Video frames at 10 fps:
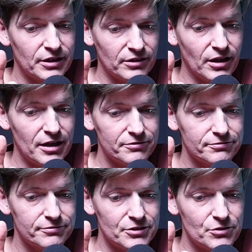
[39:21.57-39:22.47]
in
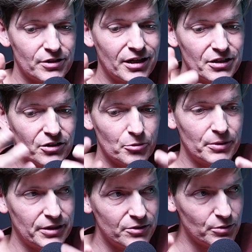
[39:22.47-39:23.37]
life then you've kind of got to
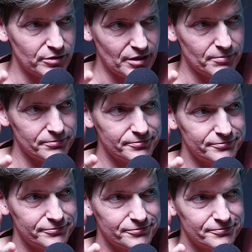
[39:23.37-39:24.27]
begin with him
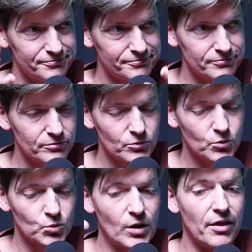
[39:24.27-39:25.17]
mm.
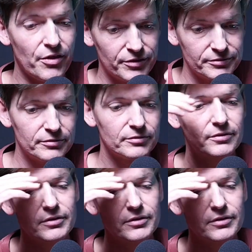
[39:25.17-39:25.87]
rather than